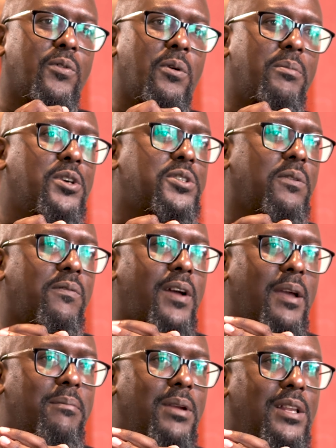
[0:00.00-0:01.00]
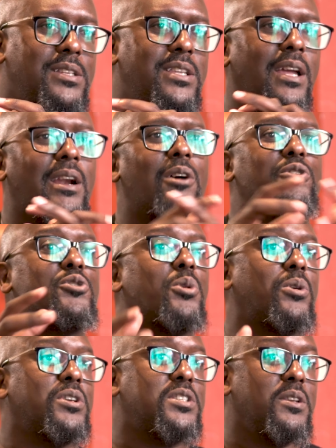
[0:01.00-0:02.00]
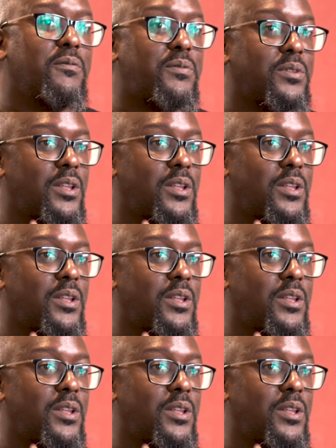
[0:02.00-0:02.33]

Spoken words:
commercial viability around tourism for